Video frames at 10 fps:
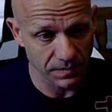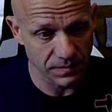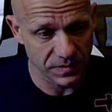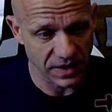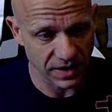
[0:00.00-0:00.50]

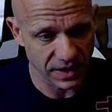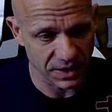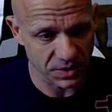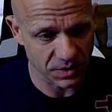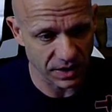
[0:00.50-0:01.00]
take that
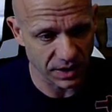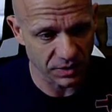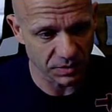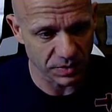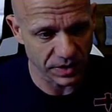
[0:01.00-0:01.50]
short
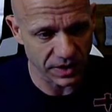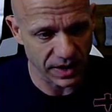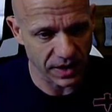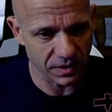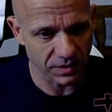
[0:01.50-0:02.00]
handle, print it
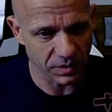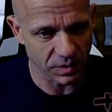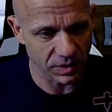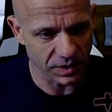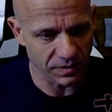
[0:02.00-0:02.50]
out,
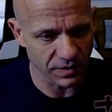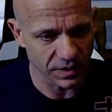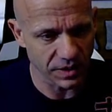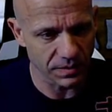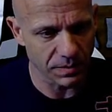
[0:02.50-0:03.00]
or convert
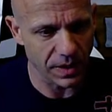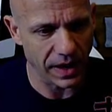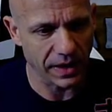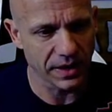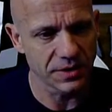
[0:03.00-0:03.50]
it
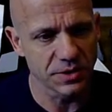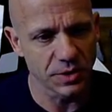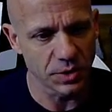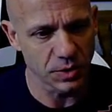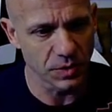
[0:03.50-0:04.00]
back
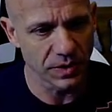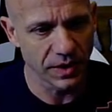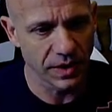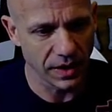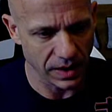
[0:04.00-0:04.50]
into
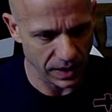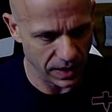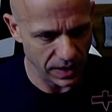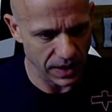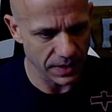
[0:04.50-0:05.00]

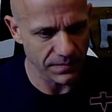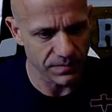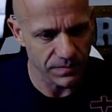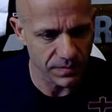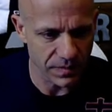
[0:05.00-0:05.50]
a
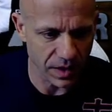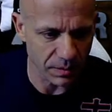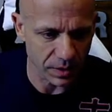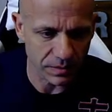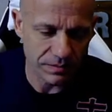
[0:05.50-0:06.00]

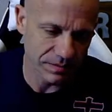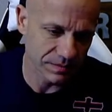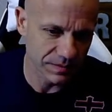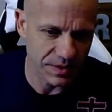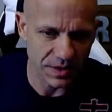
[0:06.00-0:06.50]
number.
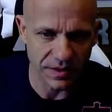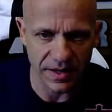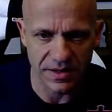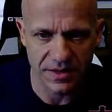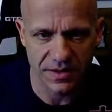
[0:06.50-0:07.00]
So
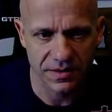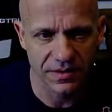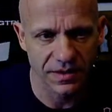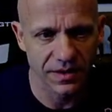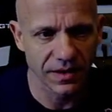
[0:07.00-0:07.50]
that's
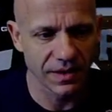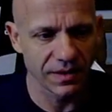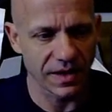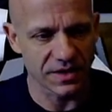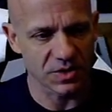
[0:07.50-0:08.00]

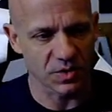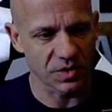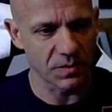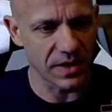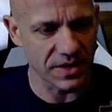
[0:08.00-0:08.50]
sort of
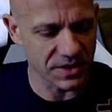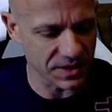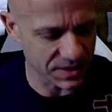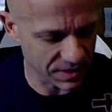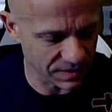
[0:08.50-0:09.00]
the
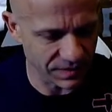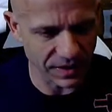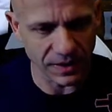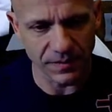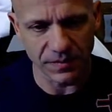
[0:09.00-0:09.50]
basis of
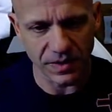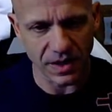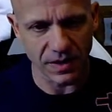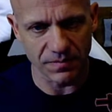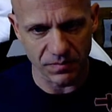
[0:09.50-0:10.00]

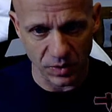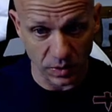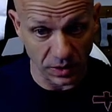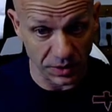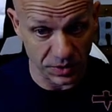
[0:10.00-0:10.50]
the
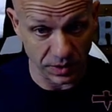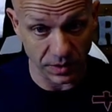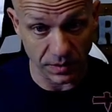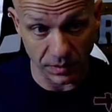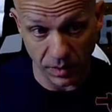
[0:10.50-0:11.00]
URL
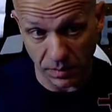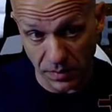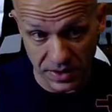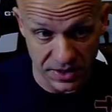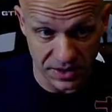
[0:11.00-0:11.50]
shortener,
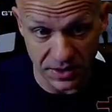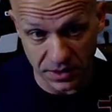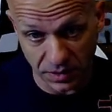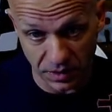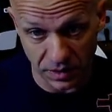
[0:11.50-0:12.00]
Base
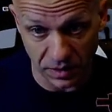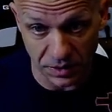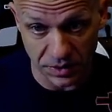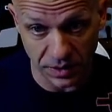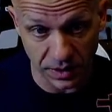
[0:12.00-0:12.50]
62 URL
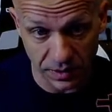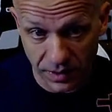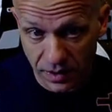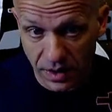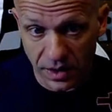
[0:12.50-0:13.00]
shortener.
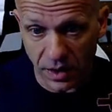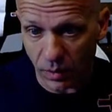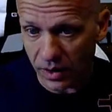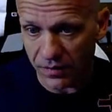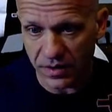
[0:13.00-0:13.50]
Now
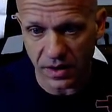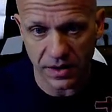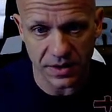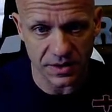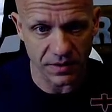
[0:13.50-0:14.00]
what I've
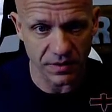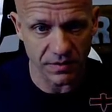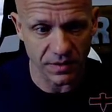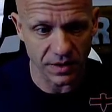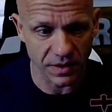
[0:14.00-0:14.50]
done is I've
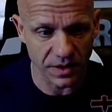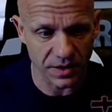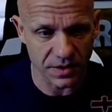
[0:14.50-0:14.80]
converted this